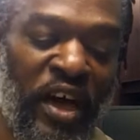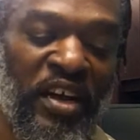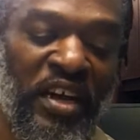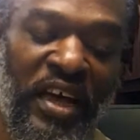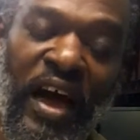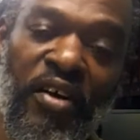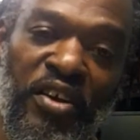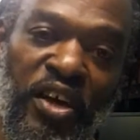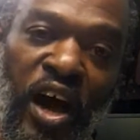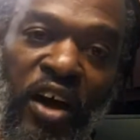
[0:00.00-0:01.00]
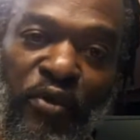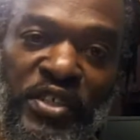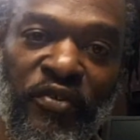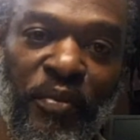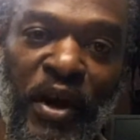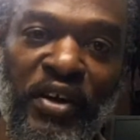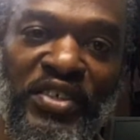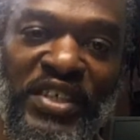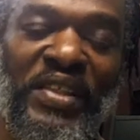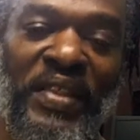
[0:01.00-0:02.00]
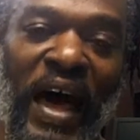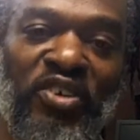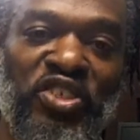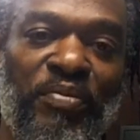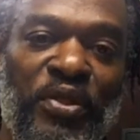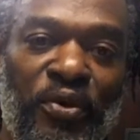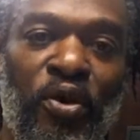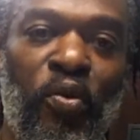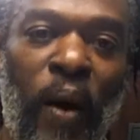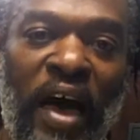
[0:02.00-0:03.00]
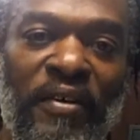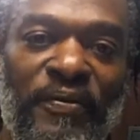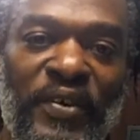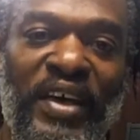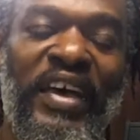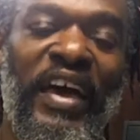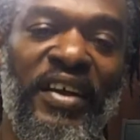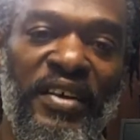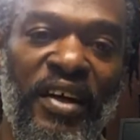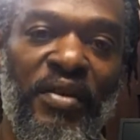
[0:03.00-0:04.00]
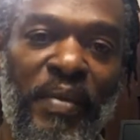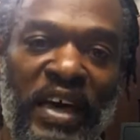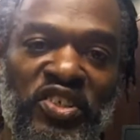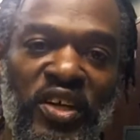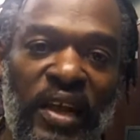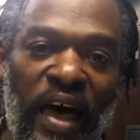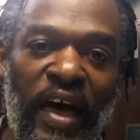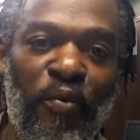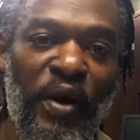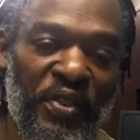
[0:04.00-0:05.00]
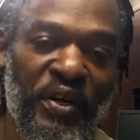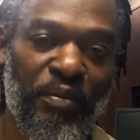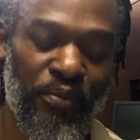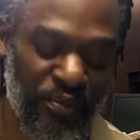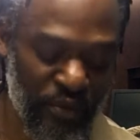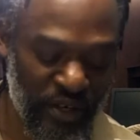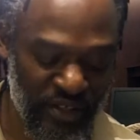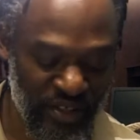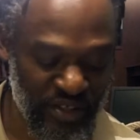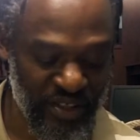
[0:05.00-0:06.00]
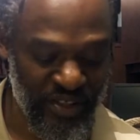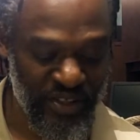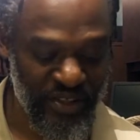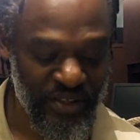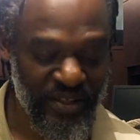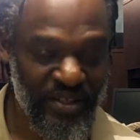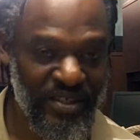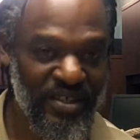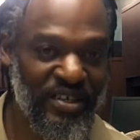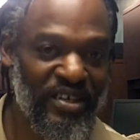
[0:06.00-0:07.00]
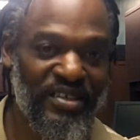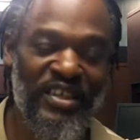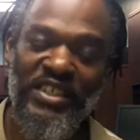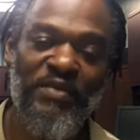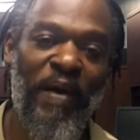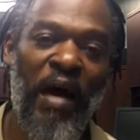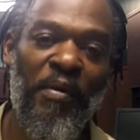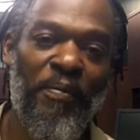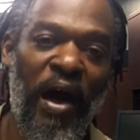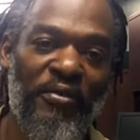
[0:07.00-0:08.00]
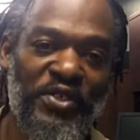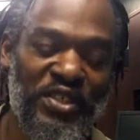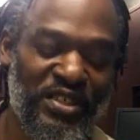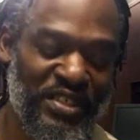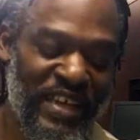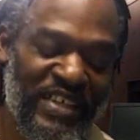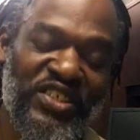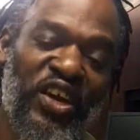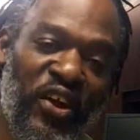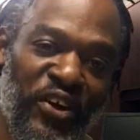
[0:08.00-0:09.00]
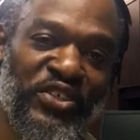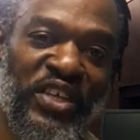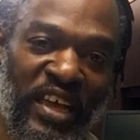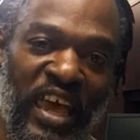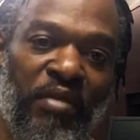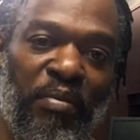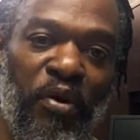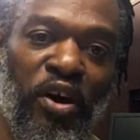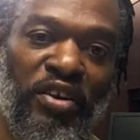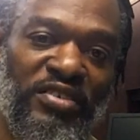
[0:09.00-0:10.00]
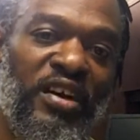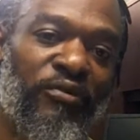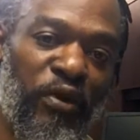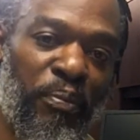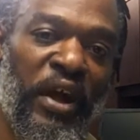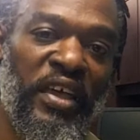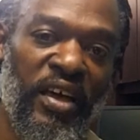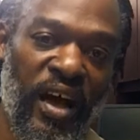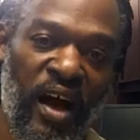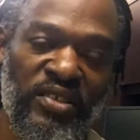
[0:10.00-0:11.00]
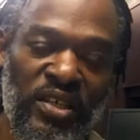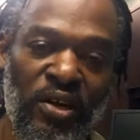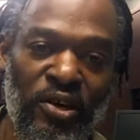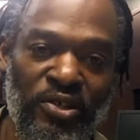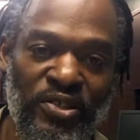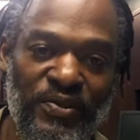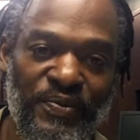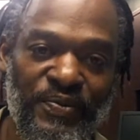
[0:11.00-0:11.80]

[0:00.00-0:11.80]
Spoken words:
in the account of the conquest of America said, thou shalt betroth a wife, and another man shall lie with her, brothers and sisters. This is Bible prophecy. That's the curse that came upon us for breaking God's laws.